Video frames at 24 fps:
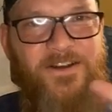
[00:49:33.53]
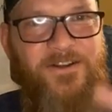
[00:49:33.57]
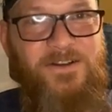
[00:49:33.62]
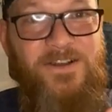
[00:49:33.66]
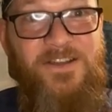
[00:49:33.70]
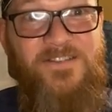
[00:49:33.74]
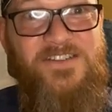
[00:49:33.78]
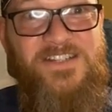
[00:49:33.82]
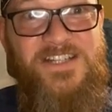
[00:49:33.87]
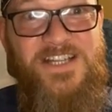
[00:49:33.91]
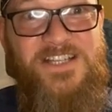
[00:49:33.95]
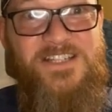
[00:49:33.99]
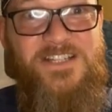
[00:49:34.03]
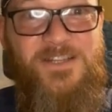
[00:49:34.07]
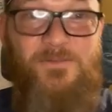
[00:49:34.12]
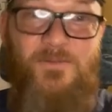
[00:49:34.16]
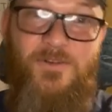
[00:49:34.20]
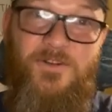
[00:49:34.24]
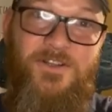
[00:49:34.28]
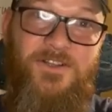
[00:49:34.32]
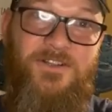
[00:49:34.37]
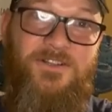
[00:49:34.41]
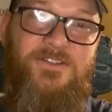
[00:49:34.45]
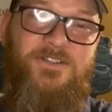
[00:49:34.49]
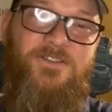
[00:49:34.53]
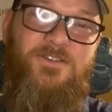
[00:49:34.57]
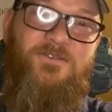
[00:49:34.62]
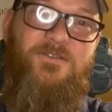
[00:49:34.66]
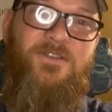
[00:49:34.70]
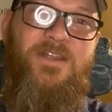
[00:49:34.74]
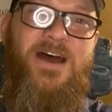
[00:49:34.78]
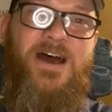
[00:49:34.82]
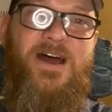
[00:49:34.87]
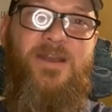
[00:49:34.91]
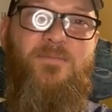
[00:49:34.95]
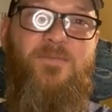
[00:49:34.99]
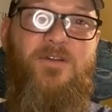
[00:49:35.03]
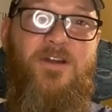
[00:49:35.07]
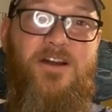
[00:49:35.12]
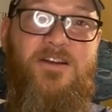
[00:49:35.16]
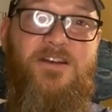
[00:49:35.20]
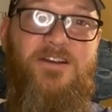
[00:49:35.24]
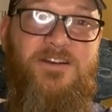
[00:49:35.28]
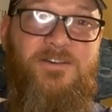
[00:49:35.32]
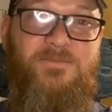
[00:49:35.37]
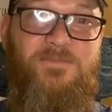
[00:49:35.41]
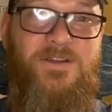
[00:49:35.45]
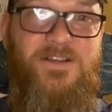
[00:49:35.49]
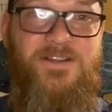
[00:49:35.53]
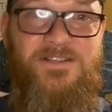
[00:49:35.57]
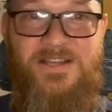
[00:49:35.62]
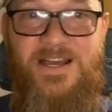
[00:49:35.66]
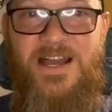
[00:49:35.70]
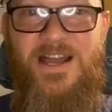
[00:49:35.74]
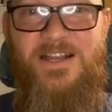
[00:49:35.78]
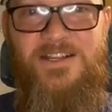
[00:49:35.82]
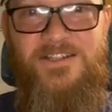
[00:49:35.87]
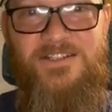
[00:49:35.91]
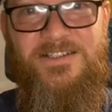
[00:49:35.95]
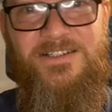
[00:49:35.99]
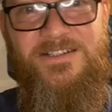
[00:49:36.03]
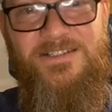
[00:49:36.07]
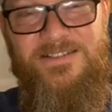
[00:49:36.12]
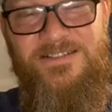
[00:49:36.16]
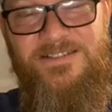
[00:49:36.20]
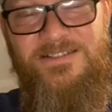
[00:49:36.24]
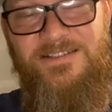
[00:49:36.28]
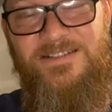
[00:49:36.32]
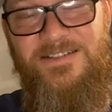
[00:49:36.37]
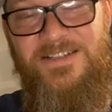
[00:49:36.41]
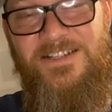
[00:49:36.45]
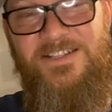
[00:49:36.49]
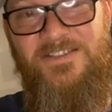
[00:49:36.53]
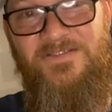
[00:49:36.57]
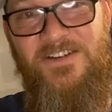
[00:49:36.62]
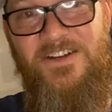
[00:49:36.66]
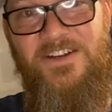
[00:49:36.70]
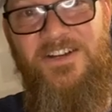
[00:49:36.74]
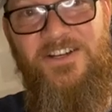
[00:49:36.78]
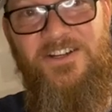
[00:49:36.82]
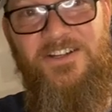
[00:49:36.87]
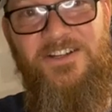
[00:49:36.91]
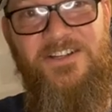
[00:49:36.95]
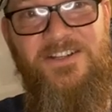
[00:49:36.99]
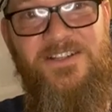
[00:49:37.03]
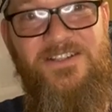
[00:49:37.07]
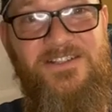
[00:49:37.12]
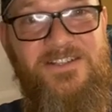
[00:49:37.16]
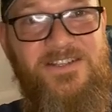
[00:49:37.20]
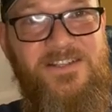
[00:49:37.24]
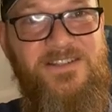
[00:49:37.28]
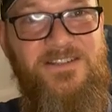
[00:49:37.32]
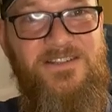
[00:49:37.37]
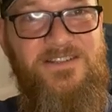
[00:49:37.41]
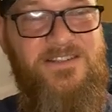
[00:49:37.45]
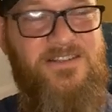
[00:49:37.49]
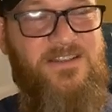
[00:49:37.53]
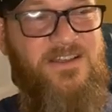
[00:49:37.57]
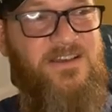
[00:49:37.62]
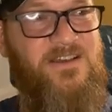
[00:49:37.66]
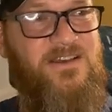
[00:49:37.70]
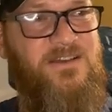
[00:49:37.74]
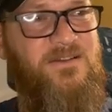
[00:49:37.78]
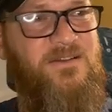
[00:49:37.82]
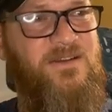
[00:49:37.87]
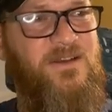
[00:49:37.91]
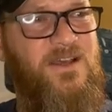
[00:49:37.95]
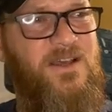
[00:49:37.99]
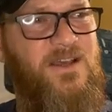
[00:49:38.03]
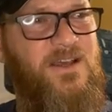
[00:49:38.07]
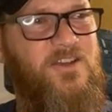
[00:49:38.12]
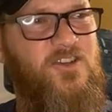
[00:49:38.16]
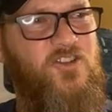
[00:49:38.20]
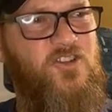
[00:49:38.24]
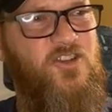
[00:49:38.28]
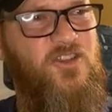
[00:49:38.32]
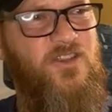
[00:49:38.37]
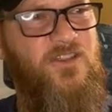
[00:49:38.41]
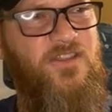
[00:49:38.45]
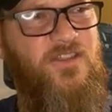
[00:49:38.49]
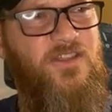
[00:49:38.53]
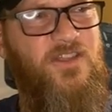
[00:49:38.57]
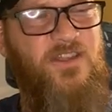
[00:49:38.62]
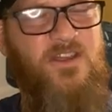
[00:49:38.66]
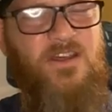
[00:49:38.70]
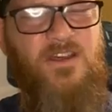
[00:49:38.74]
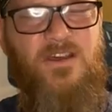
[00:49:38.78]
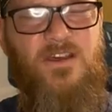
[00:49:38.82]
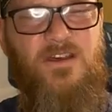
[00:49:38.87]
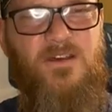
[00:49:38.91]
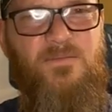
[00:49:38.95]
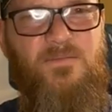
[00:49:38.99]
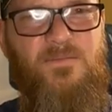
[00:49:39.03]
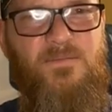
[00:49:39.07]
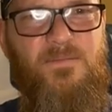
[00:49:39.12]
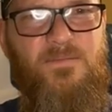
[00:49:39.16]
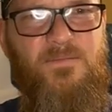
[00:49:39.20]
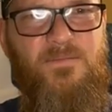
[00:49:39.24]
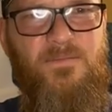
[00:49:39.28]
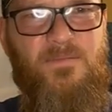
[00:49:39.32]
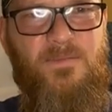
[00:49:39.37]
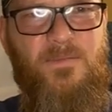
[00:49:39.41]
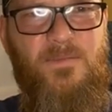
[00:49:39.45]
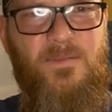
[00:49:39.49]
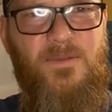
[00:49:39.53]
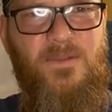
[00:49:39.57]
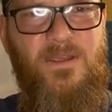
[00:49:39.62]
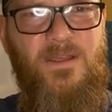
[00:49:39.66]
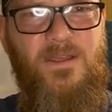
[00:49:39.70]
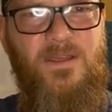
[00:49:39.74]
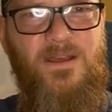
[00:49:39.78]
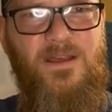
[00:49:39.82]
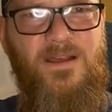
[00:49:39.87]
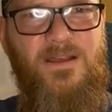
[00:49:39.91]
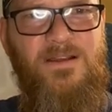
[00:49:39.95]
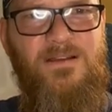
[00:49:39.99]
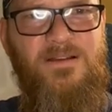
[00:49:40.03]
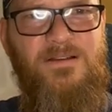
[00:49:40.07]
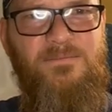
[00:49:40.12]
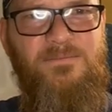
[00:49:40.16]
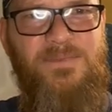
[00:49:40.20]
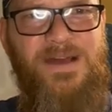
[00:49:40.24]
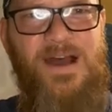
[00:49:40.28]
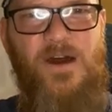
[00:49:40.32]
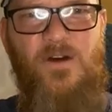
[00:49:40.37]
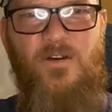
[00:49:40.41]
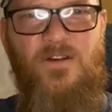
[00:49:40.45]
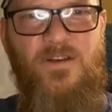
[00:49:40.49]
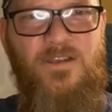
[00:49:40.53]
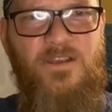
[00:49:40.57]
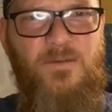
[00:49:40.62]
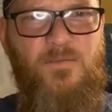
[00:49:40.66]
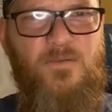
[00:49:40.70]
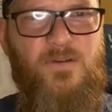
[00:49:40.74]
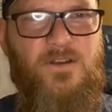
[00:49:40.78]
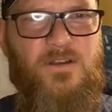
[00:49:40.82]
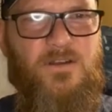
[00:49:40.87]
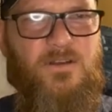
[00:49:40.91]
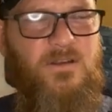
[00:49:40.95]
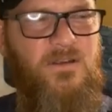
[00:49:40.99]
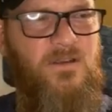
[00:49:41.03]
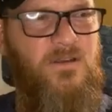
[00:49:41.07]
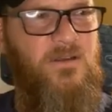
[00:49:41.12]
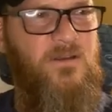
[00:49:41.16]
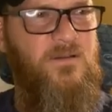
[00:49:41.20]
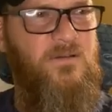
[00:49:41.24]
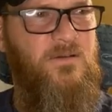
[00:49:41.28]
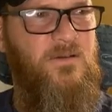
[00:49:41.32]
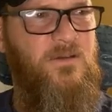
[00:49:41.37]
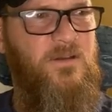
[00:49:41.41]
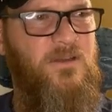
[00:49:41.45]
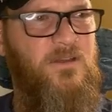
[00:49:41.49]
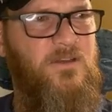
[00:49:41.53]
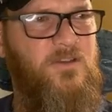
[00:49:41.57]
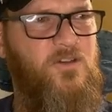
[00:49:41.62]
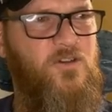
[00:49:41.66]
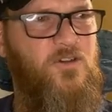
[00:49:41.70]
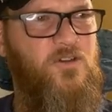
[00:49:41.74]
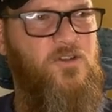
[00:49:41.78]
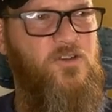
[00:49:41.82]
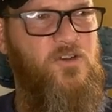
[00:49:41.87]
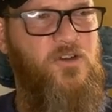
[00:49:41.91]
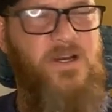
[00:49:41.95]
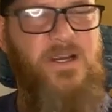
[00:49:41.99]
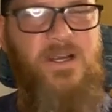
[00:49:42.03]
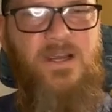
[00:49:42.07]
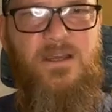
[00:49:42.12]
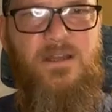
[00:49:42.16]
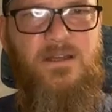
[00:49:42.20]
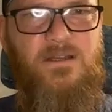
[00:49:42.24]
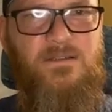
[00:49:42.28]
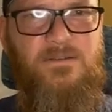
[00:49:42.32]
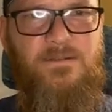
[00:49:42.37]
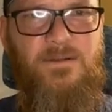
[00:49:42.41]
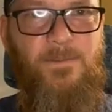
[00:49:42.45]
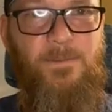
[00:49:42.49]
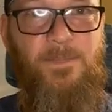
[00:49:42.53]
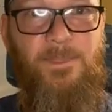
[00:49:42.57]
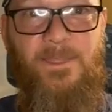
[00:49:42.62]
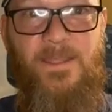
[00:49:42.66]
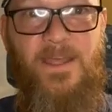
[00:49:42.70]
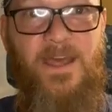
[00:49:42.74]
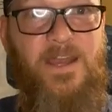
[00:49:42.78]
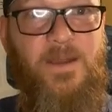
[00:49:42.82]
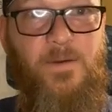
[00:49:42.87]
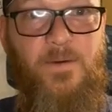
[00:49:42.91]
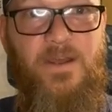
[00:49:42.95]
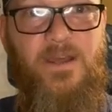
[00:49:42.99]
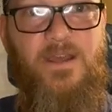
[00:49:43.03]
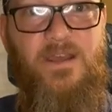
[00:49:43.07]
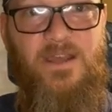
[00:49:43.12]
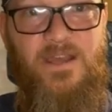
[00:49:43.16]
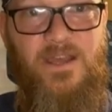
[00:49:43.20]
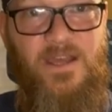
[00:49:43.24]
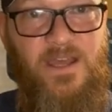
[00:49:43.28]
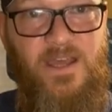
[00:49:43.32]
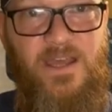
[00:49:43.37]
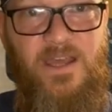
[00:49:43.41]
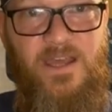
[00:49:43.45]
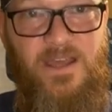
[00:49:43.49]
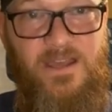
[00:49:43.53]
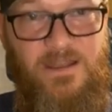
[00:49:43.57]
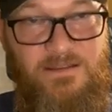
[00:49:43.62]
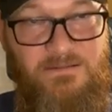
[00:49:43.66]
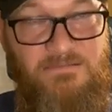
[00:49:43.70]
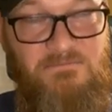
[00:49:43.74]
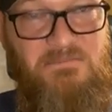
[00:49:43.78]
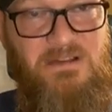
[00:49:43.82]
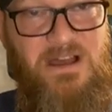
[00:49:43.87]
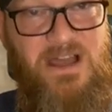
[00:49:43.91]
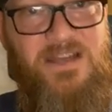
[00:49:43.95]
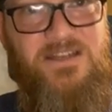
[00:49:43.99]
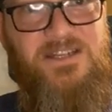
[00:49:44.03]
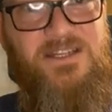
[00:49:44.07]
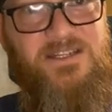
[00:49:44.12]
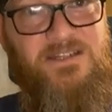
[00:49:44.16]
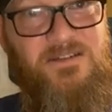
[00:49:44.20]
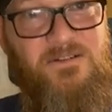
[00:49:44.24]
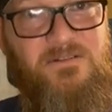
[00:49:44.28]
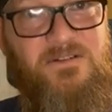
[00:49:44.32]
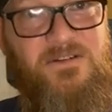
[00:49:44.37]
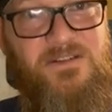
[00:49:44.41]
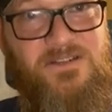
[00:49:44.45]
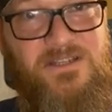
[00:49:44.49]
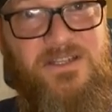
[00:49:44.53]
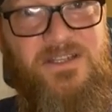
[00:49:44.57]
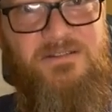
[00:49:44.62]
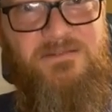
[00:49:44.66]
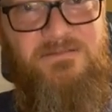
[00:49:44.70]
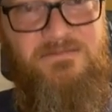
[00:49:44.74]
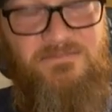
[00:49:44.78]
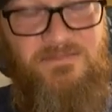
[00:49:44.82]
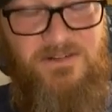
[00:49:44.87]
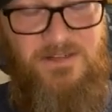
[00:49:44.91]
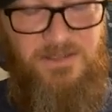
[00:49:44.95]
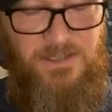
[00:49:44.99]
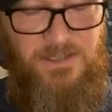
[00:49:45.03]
I don't know, give a testimonial to that product, because it's very good. It's a thing, powder that you put in your drink, and anyway, I did notice it